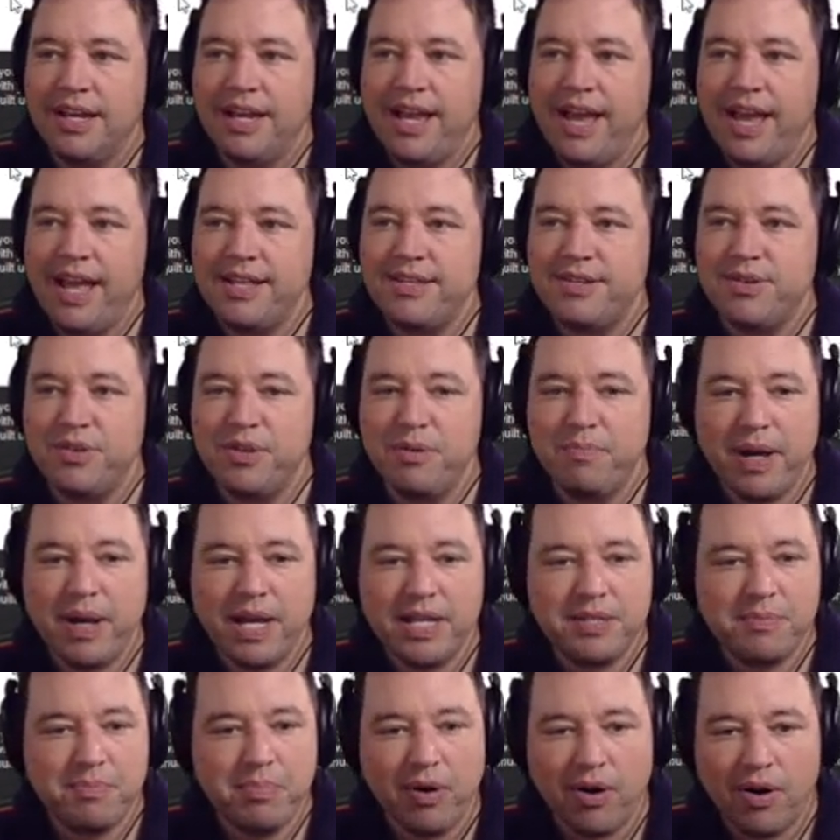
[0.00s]
And so the
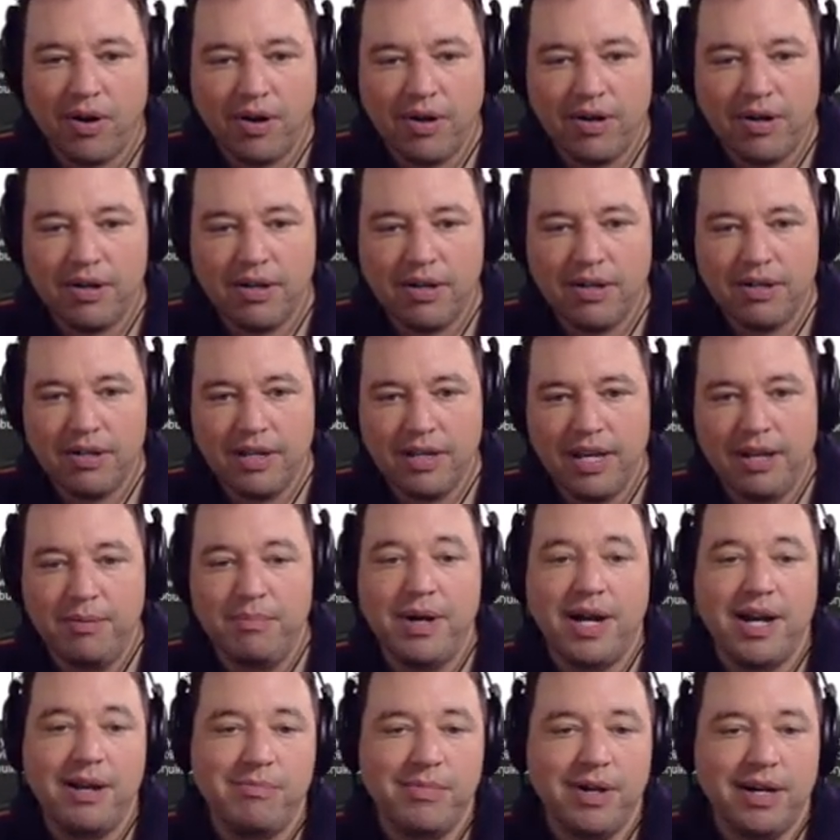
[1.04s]
best part in
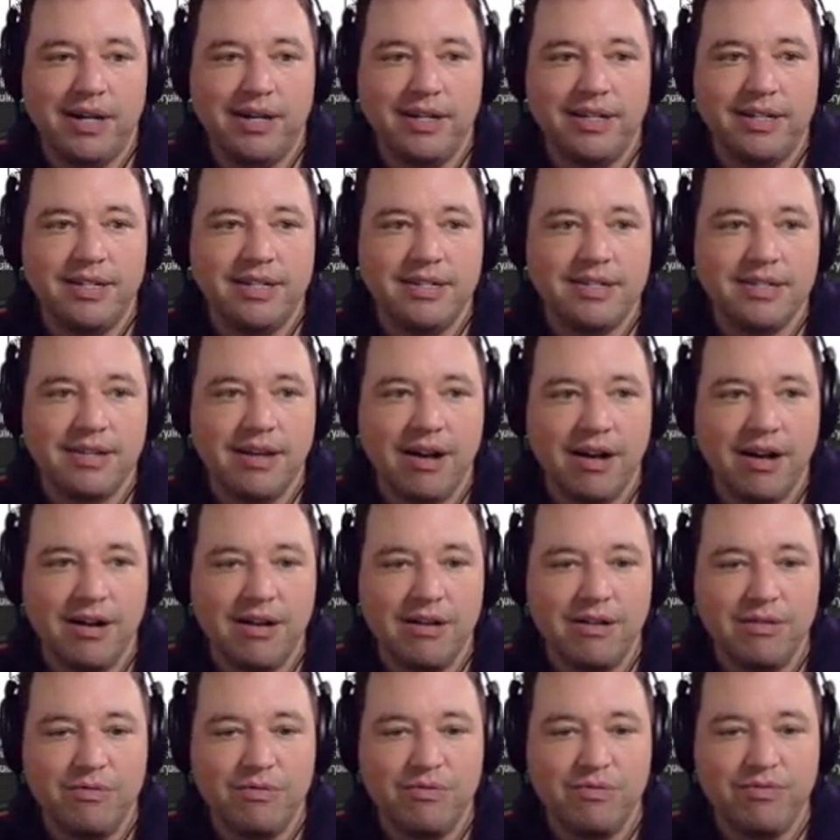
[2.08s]
my mind
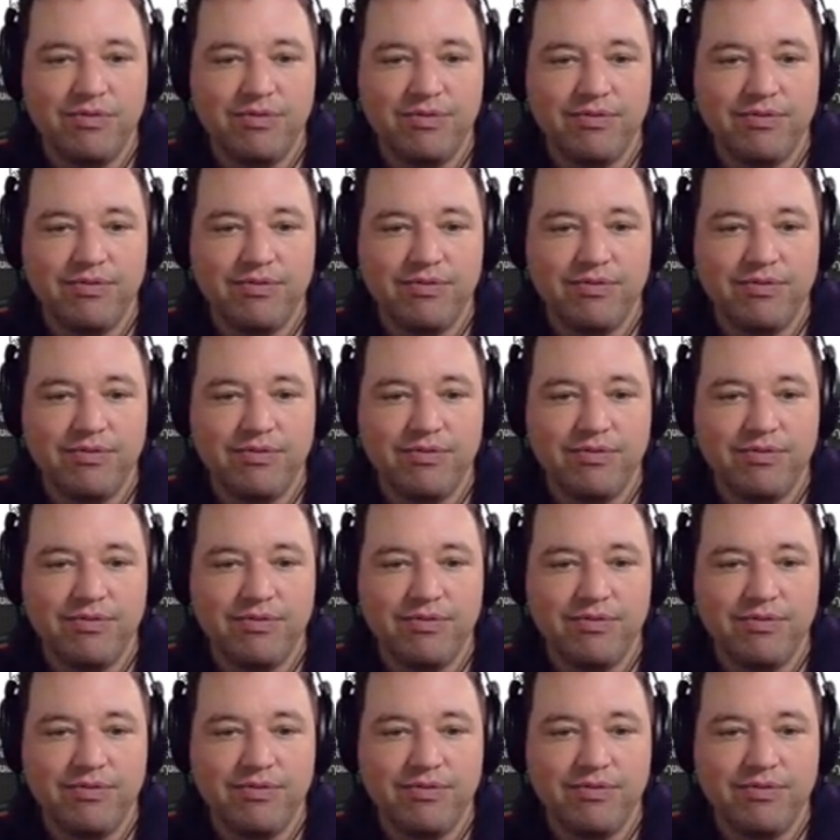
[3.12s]
of